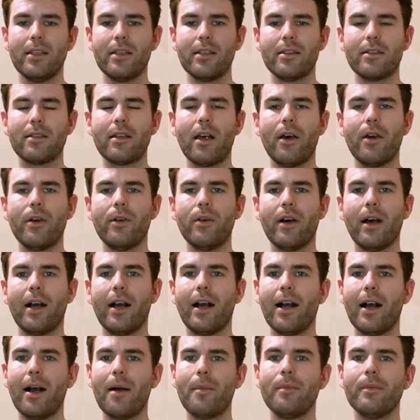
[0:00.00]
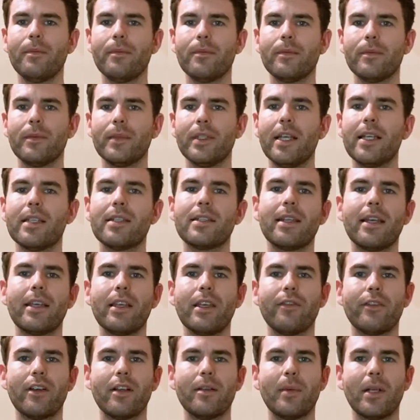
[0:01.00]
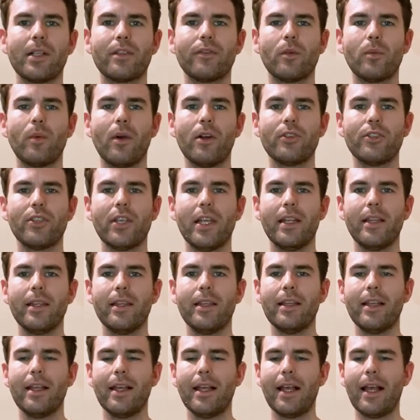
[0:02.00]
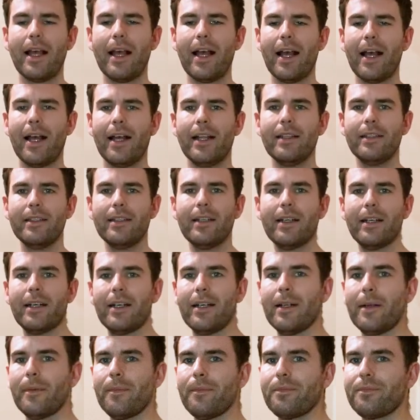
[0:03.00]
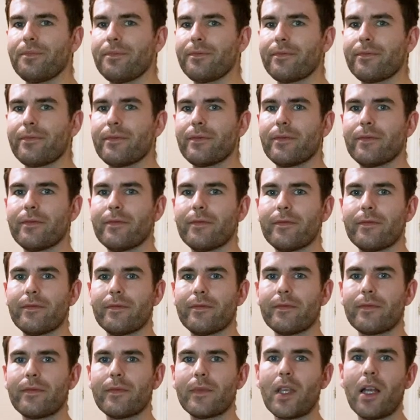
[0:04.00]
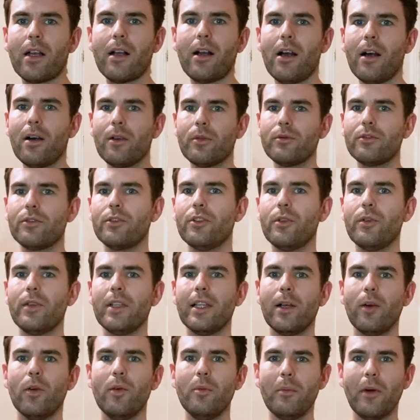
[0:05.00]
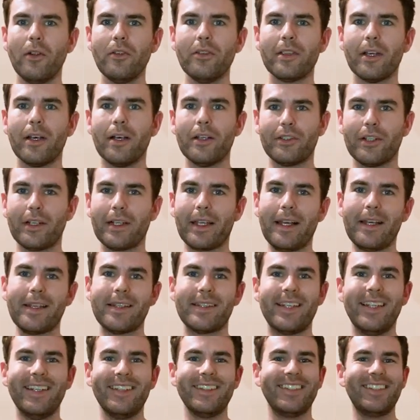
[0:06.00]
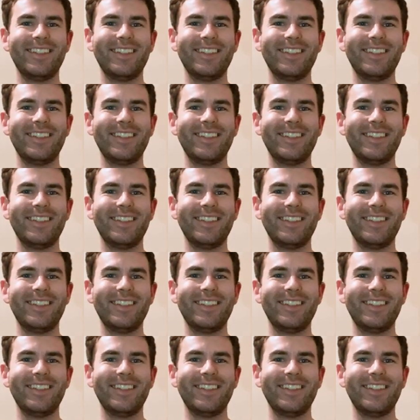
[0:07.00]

So um, yes, thank you very much for watching, and uh, I'll do a little montage, I guess.